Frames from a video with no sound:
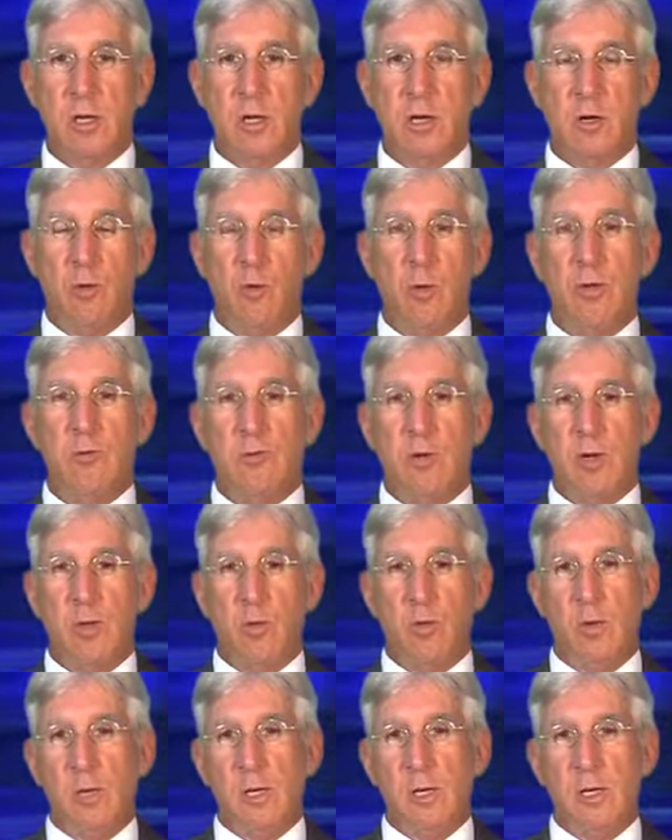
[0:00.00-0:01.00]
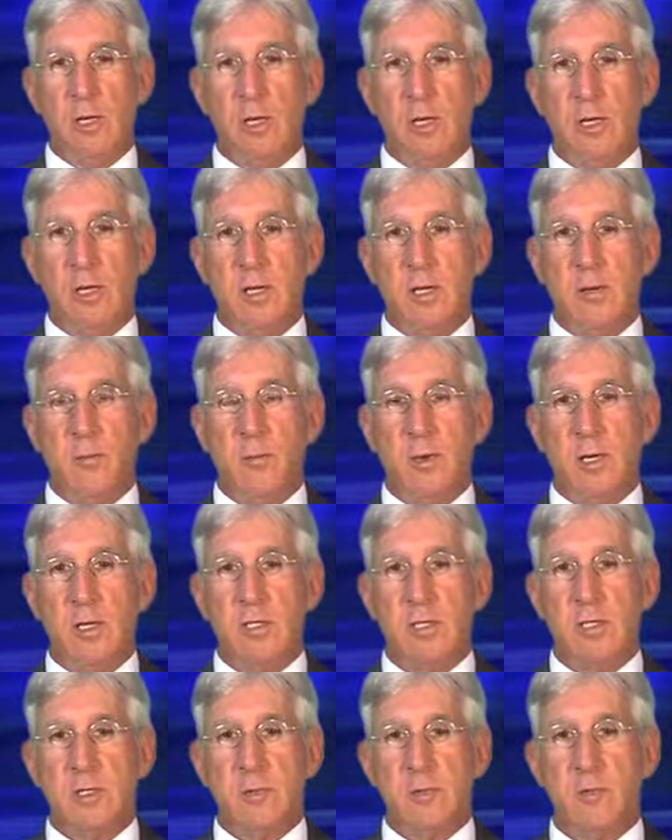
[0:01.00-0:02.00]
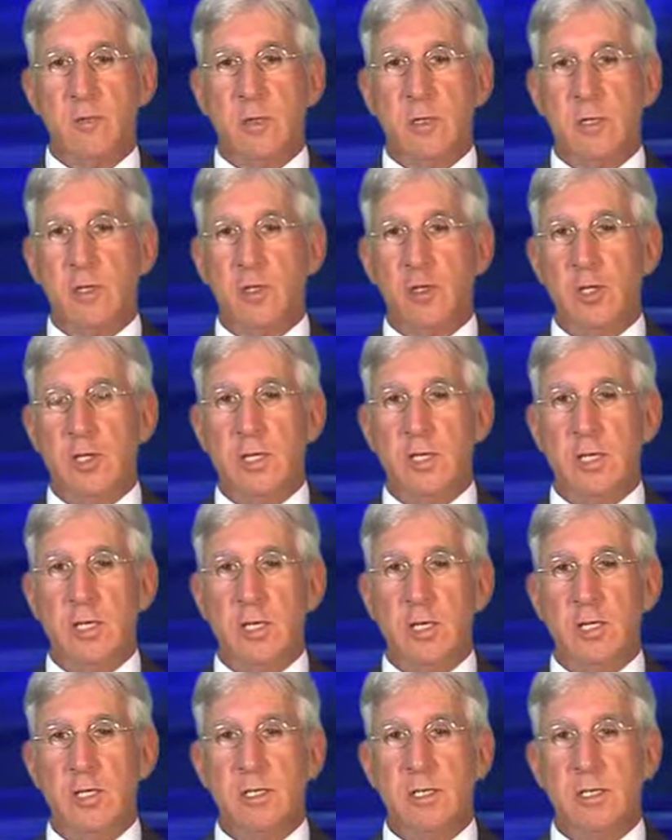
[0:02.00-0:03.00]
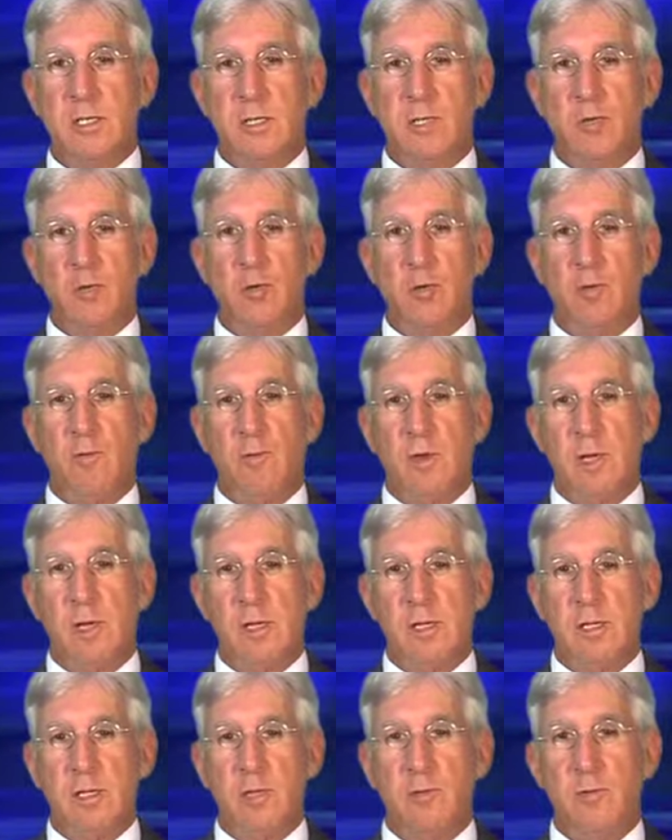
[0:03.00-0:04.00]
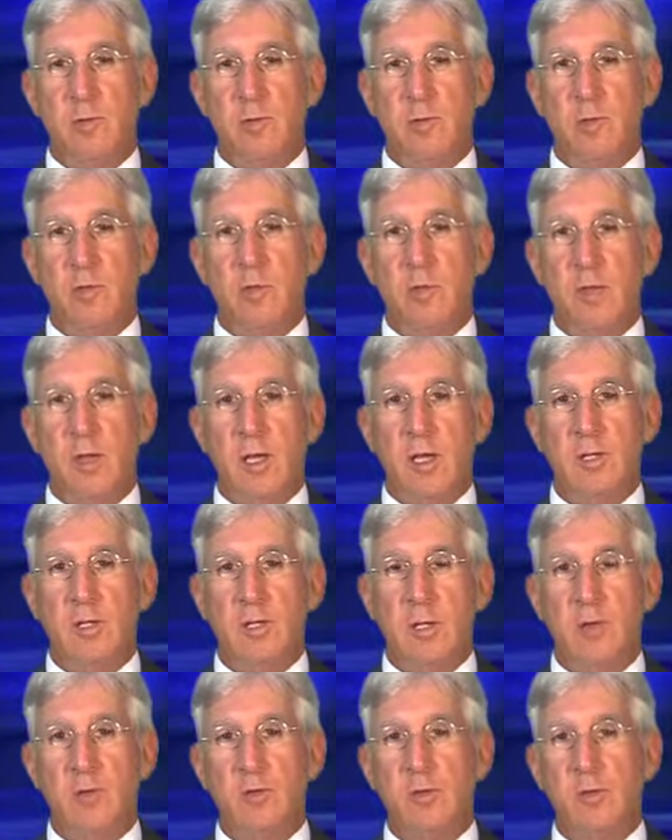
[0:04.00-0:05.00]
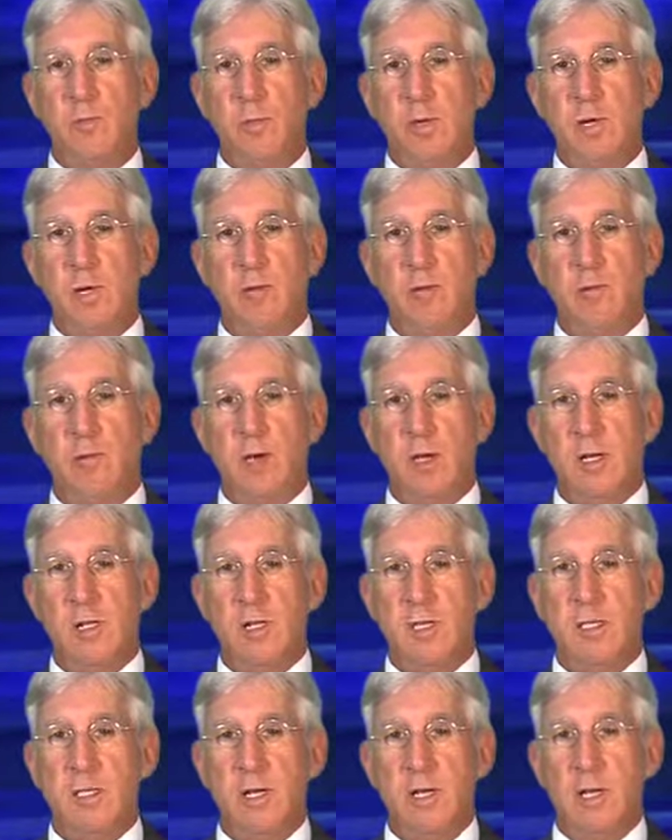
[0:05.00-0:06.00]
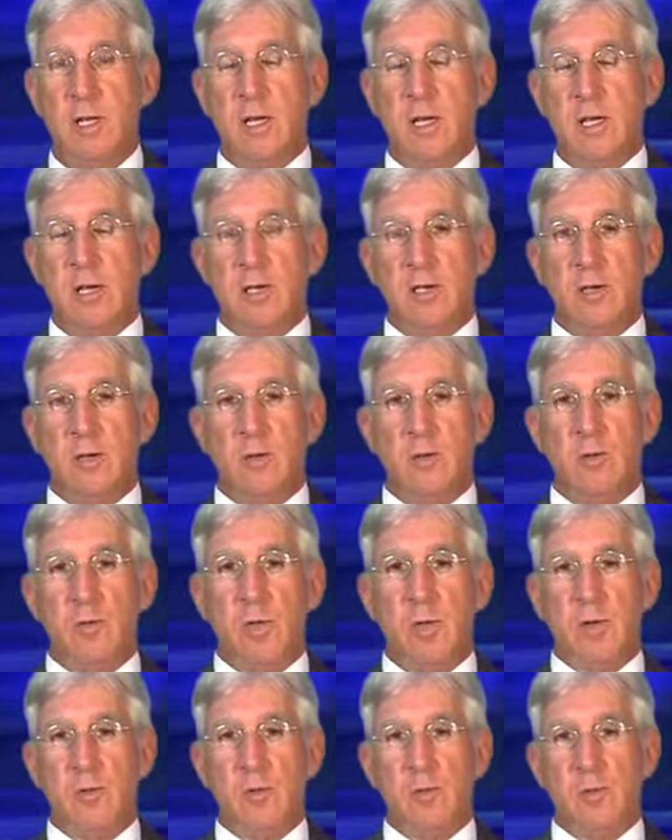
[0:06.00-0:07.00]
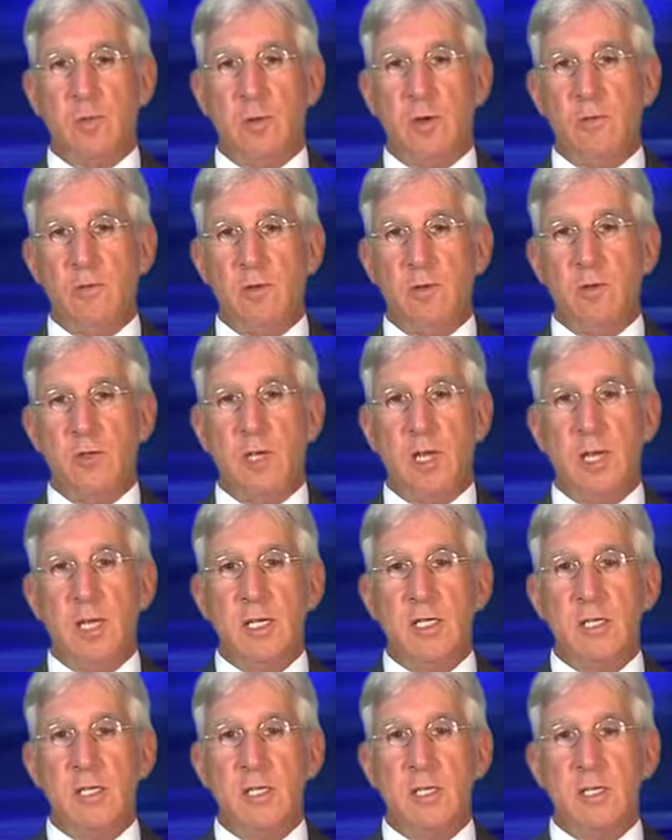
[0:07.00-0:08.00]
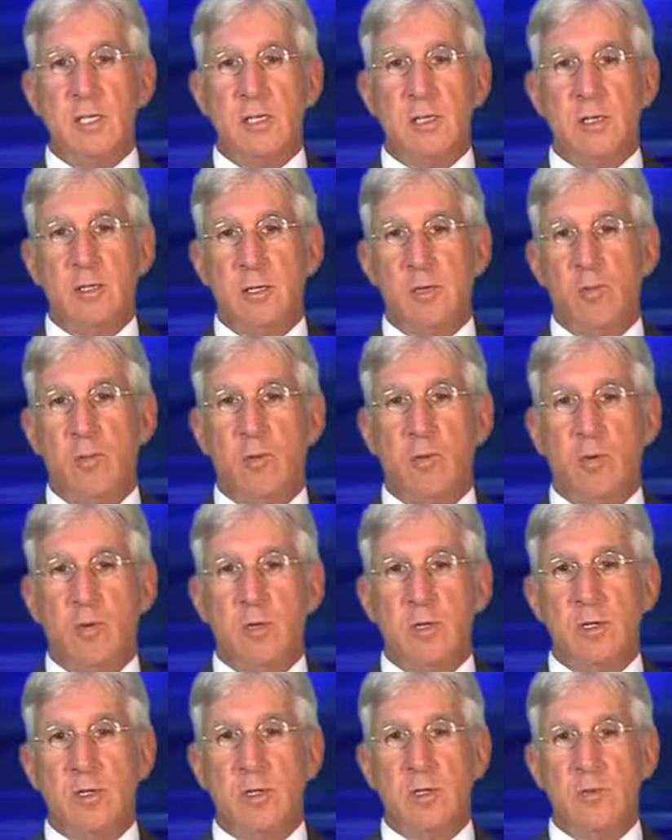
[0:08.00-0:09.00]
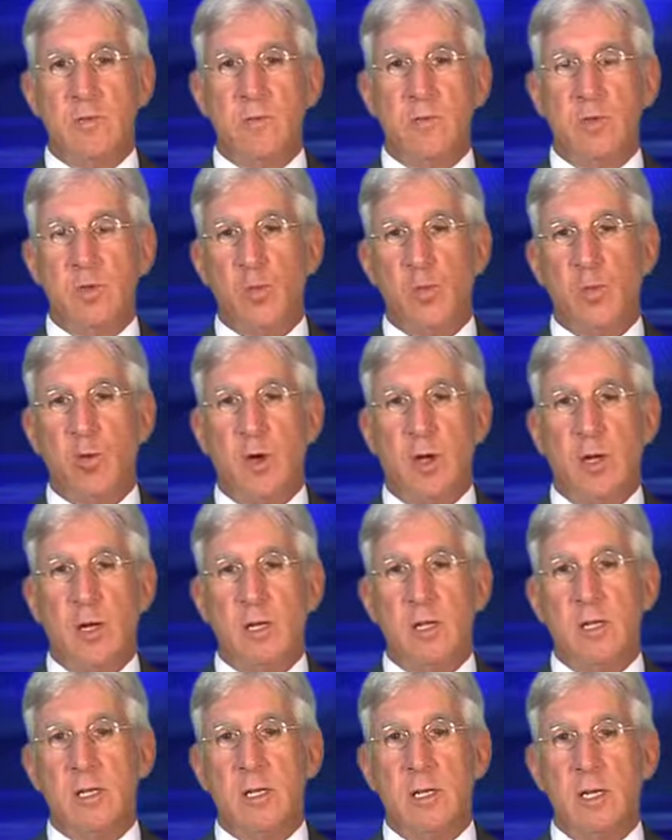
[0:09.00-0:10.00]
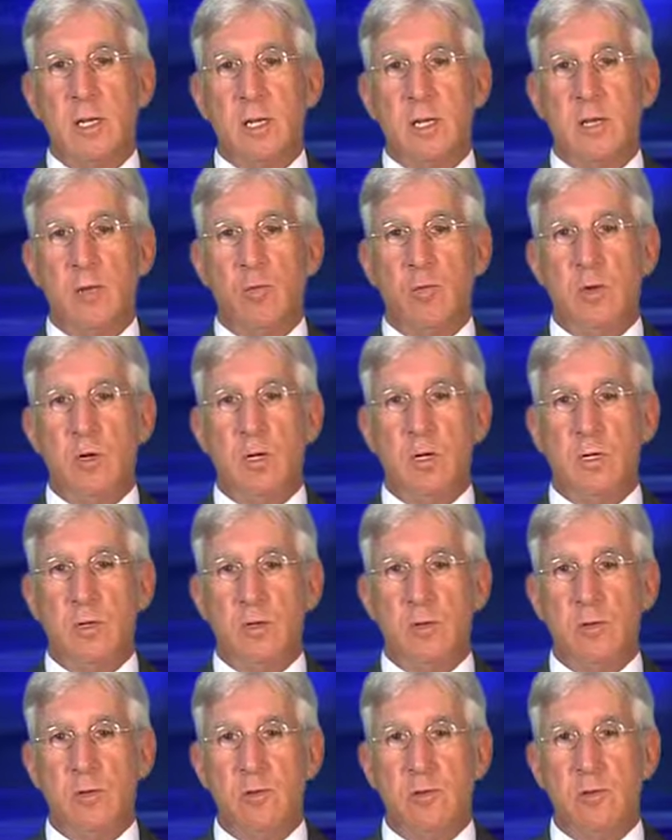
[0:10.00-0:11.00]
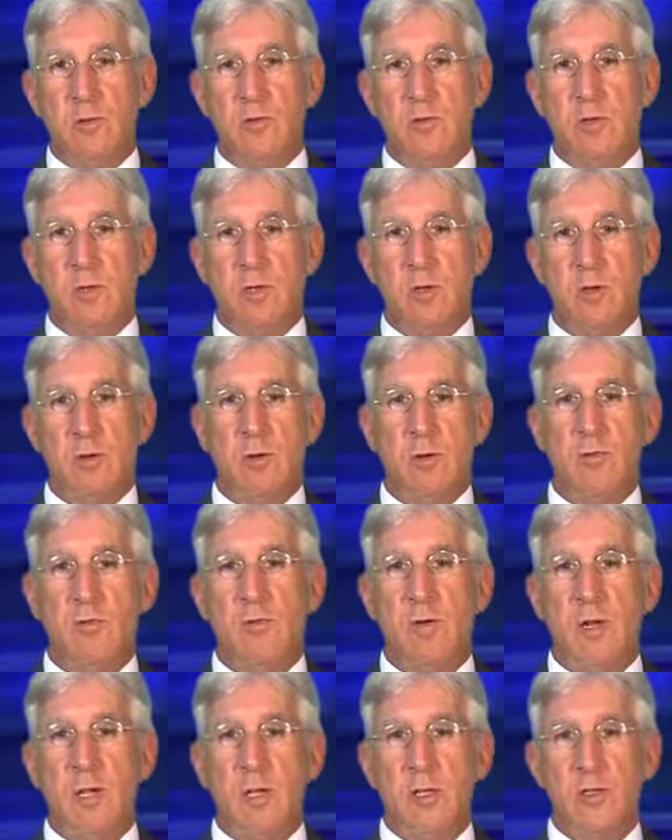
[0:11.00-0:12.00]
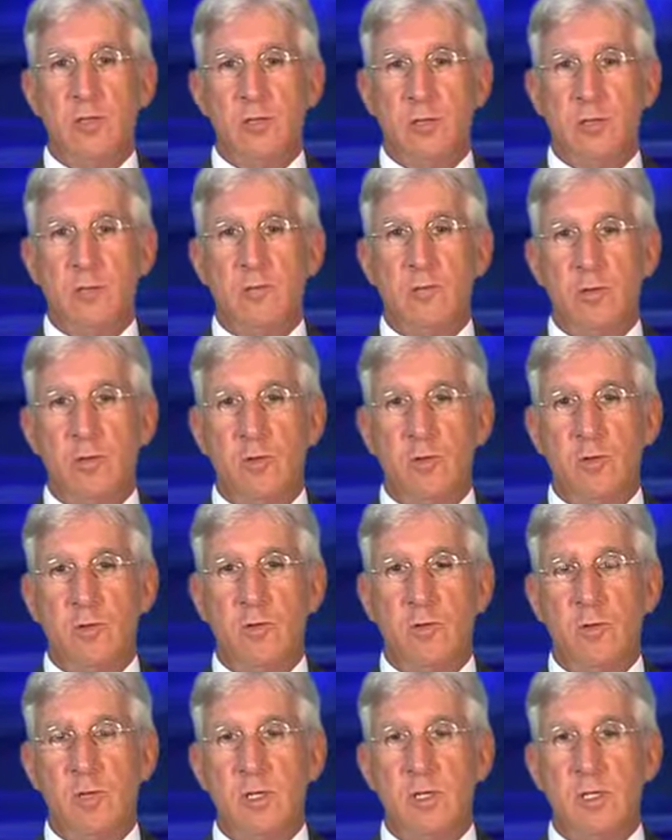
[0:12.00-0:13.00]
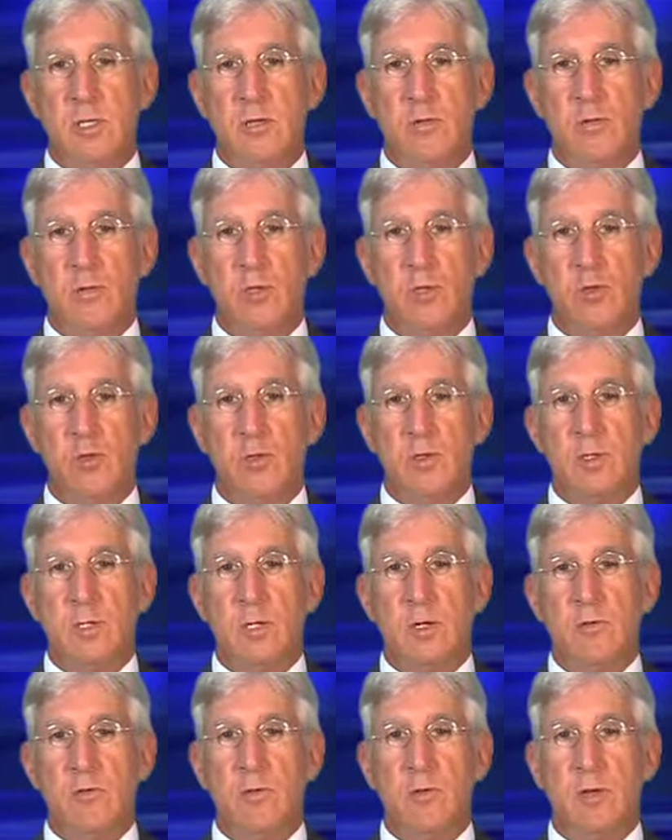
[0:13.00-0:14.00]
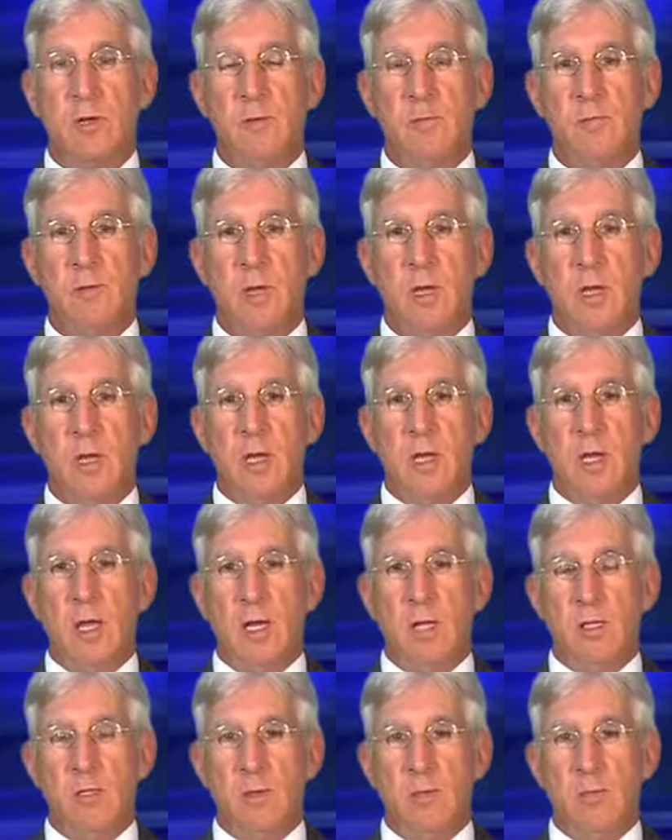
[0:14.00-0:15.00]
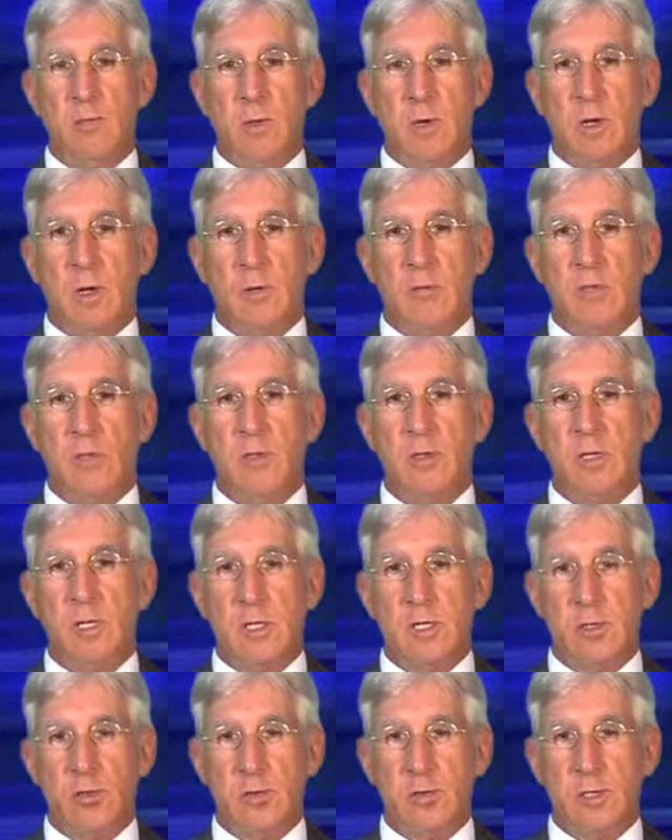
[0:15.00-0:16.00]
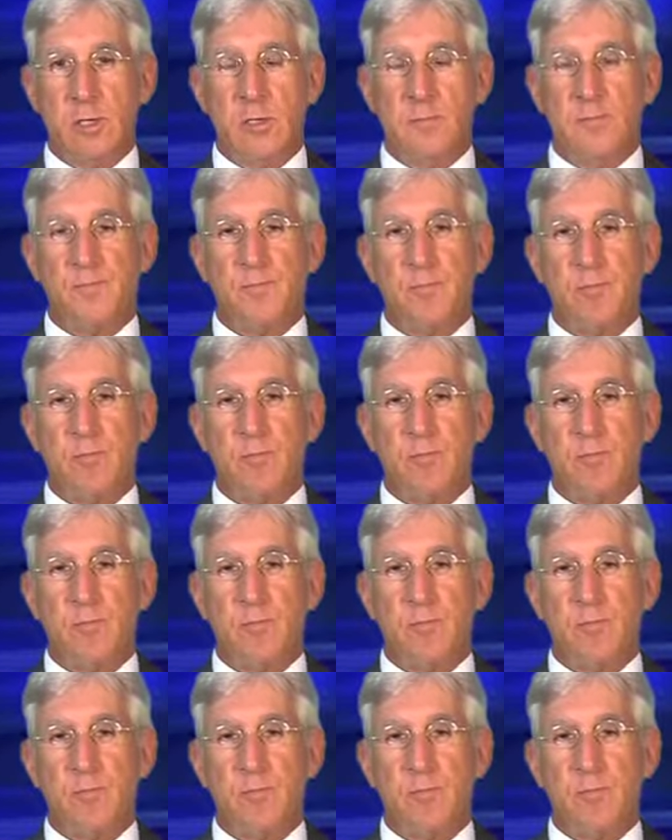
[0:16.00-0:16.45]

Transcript: uh, went very quickly. He uh, bought some uh, jet skis and a Corvette and a few other things, loaned some money to friends, so that was my first case and I saw the importance of this product and what it can do to secure a financial future for these individuals that have uh, had some uh, physical injuries.